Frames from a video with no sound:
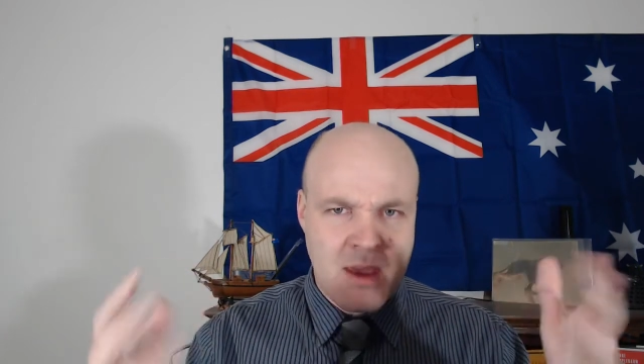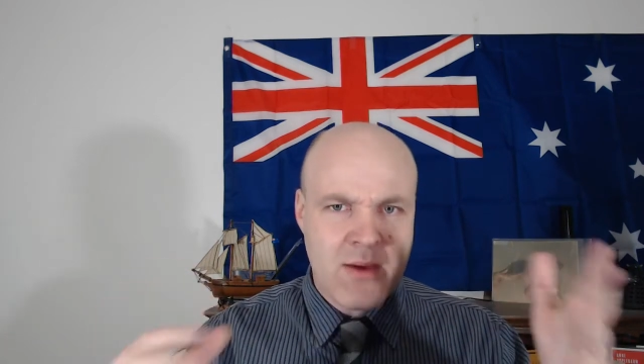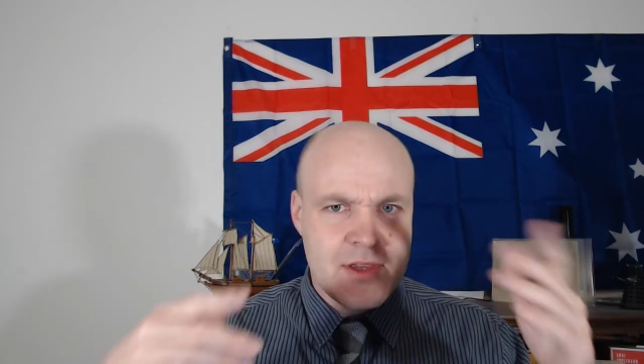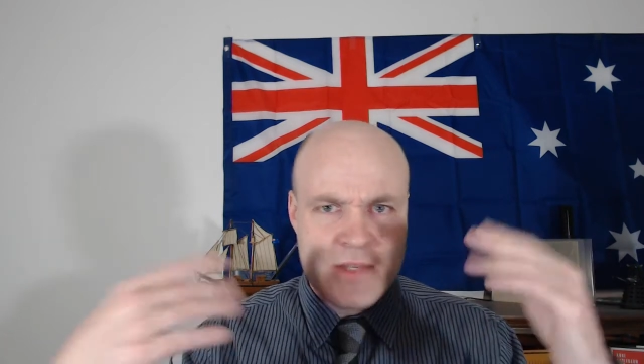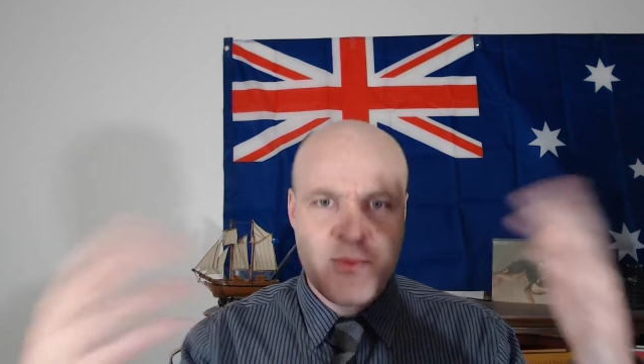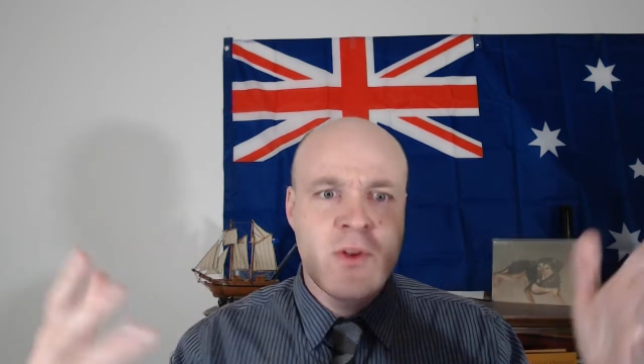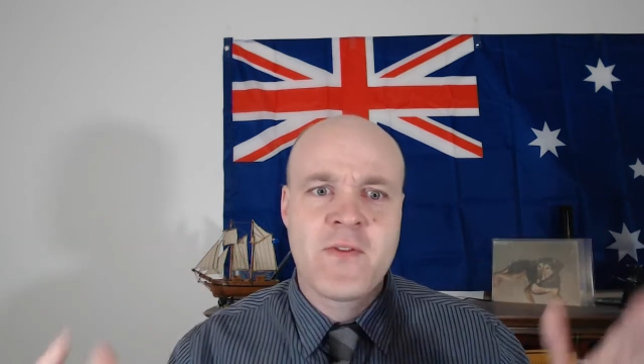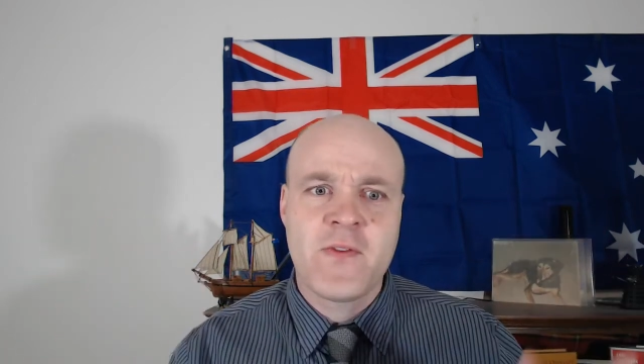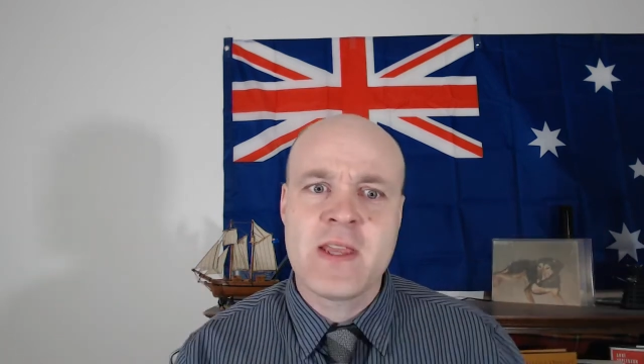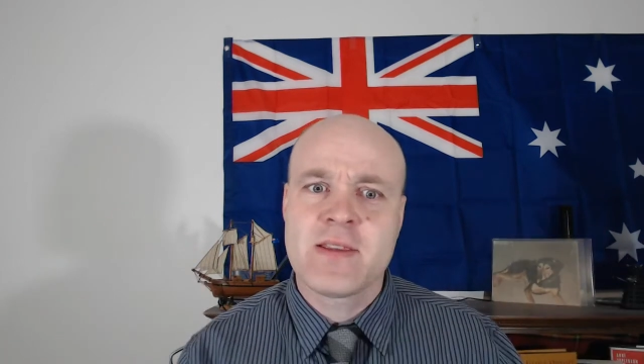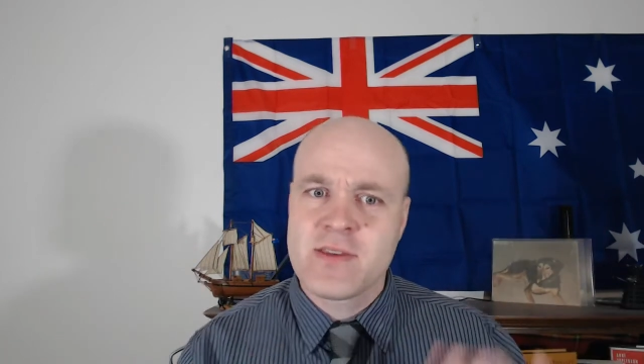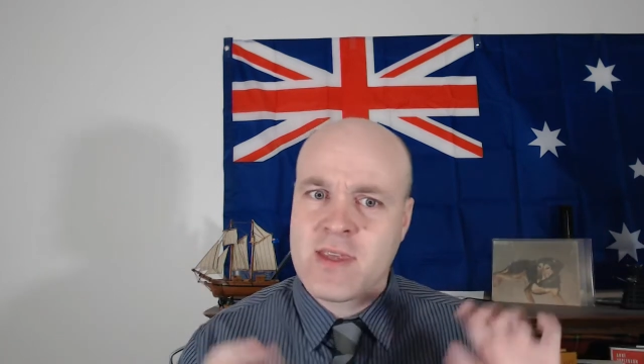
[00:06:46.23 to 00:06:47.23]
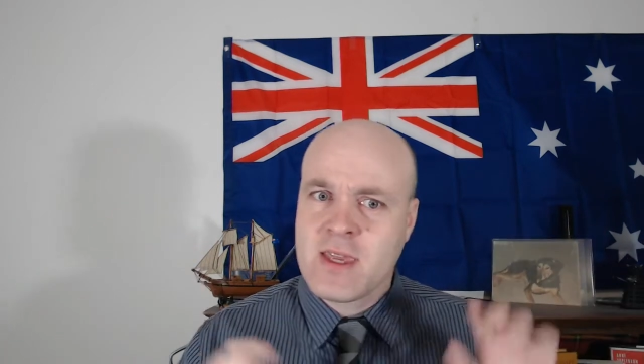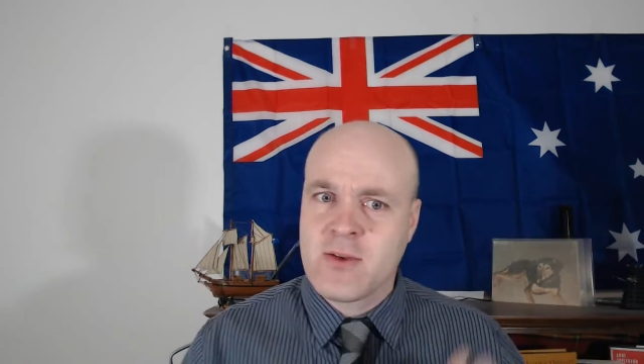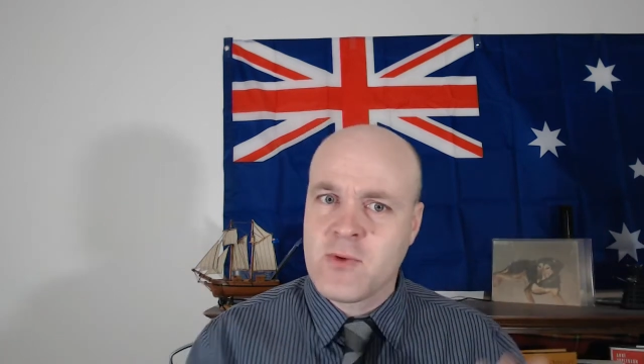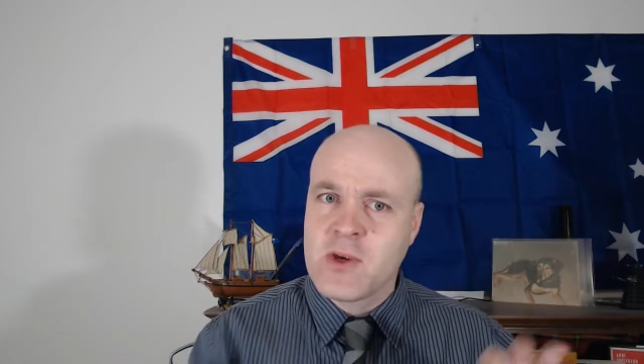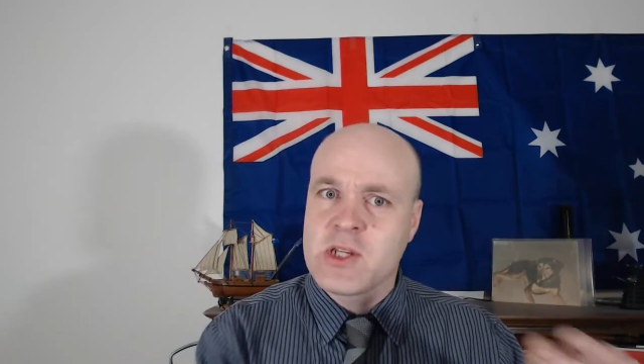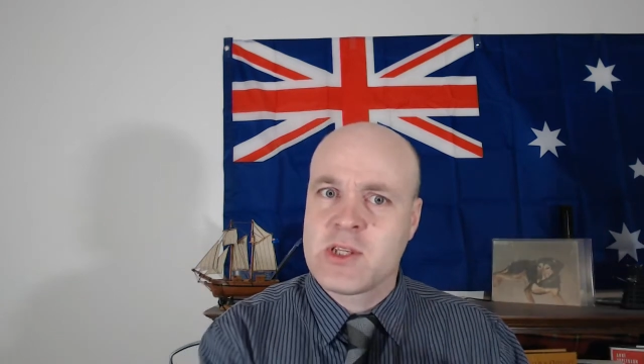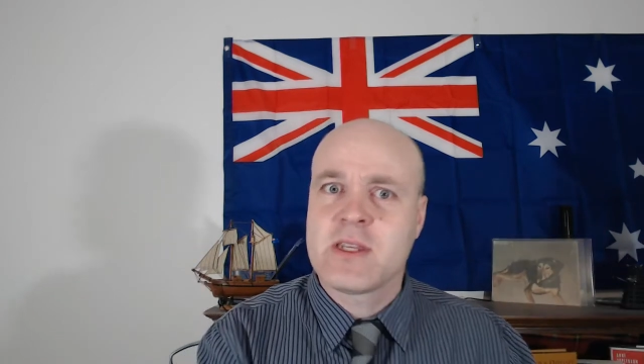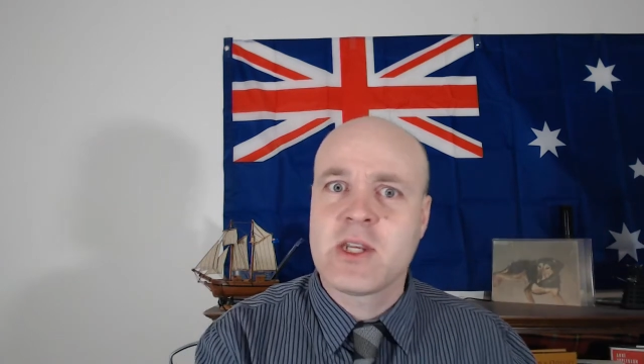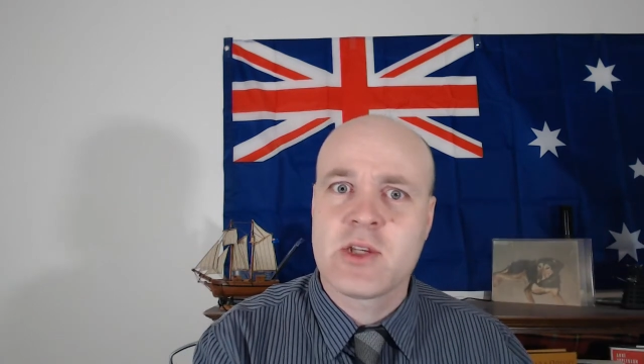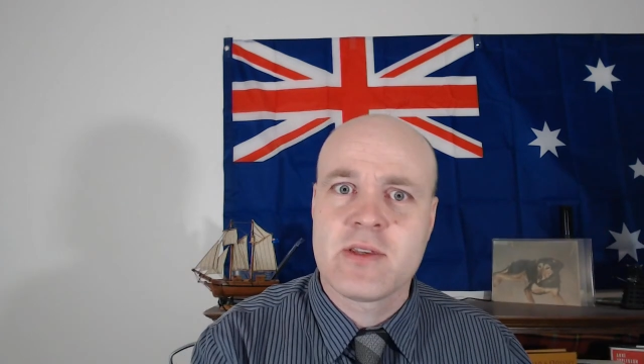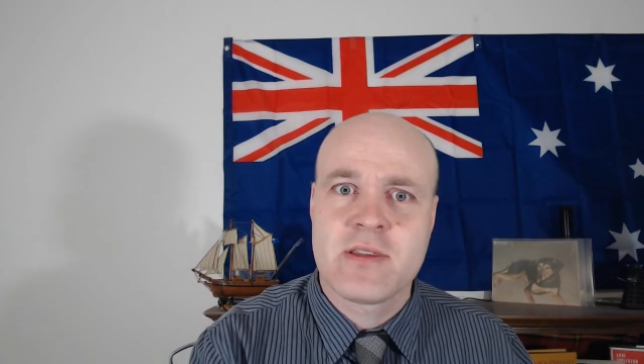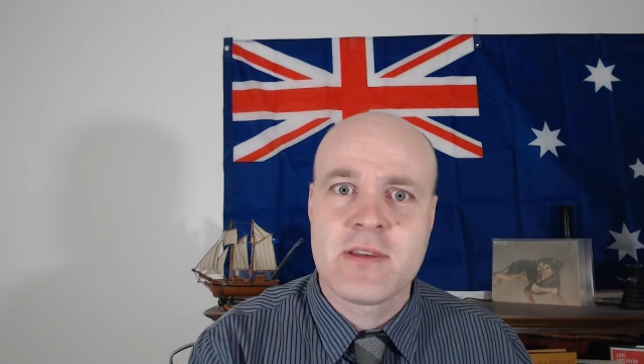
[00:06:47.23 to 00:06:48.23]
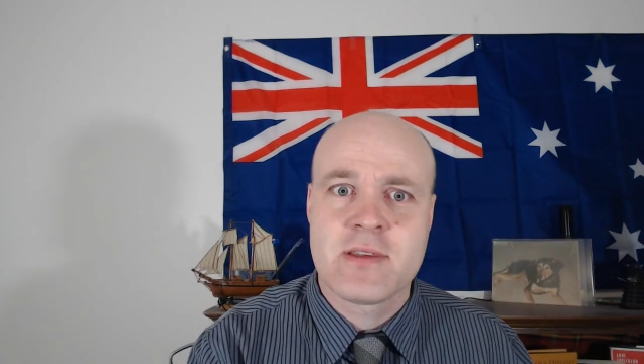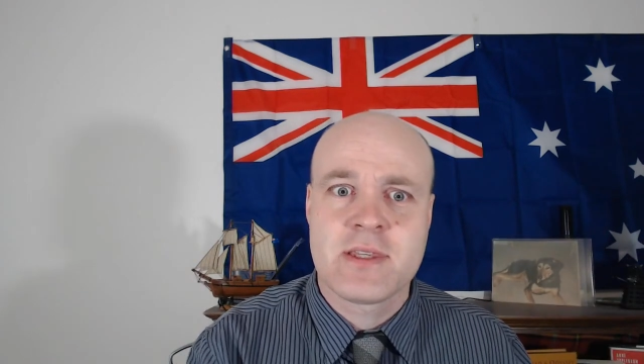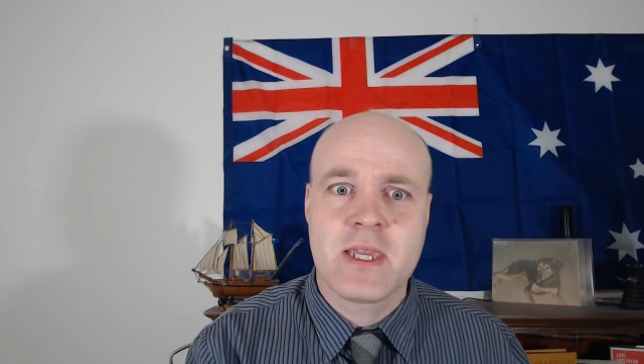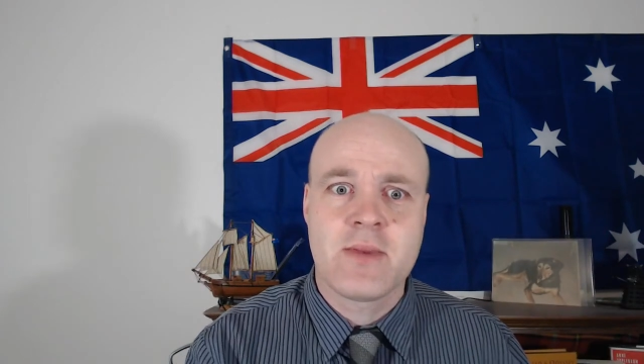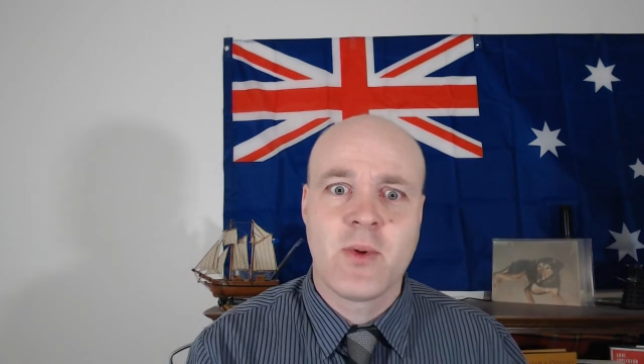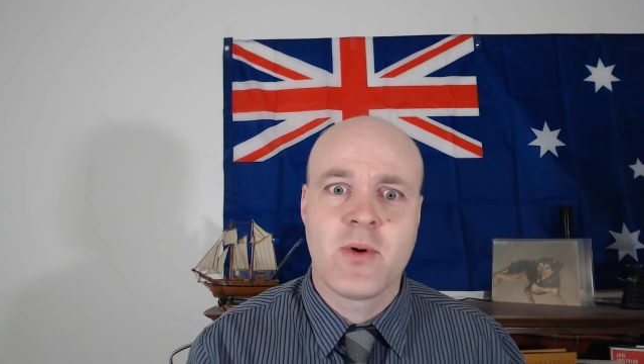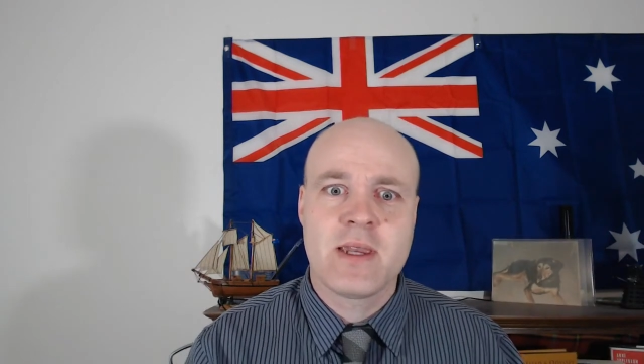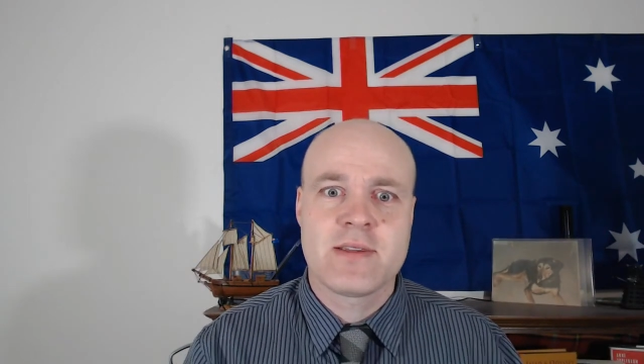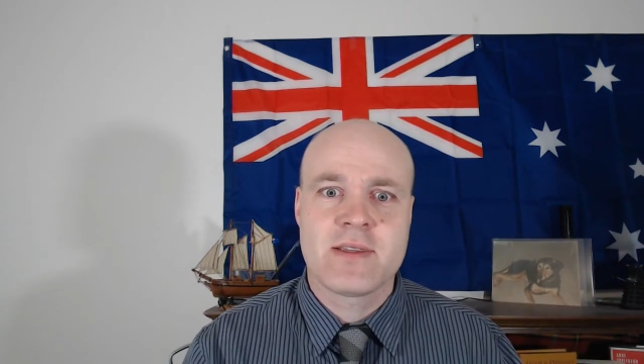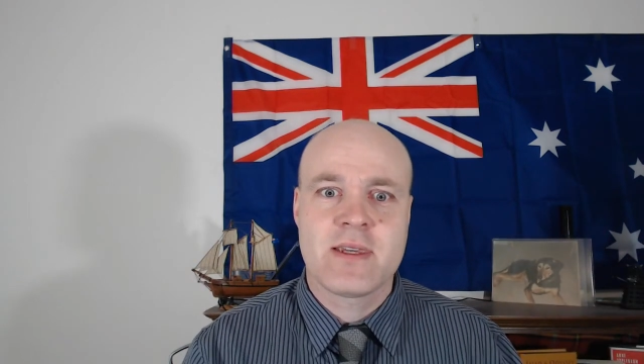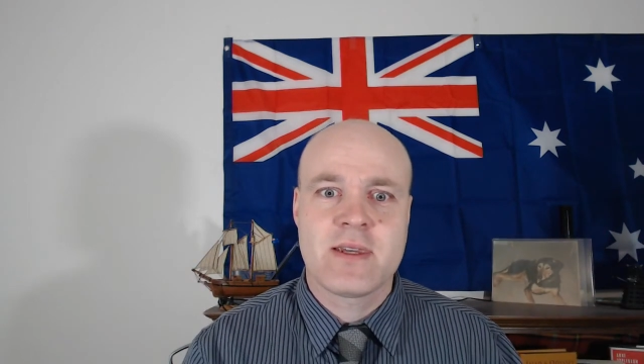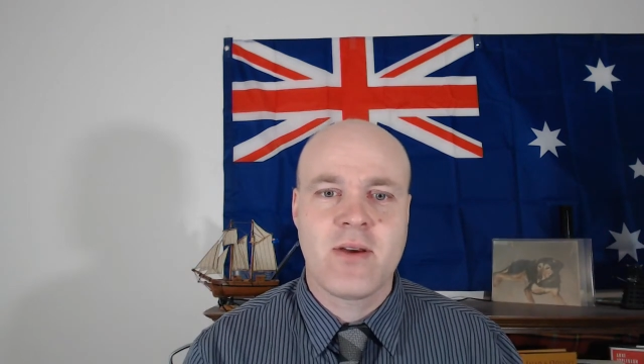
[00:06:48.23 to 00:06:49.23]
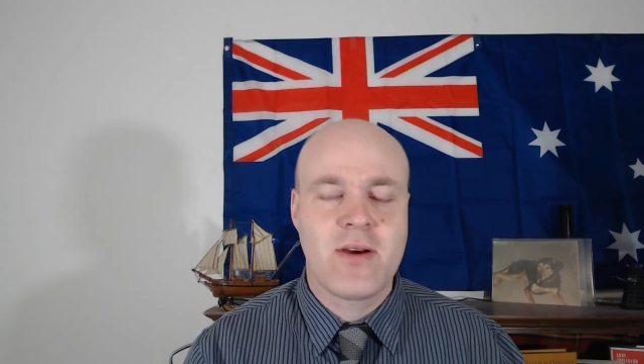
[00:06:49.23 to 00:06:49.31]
smaller feet so they can reach the dishes in the sink more easily.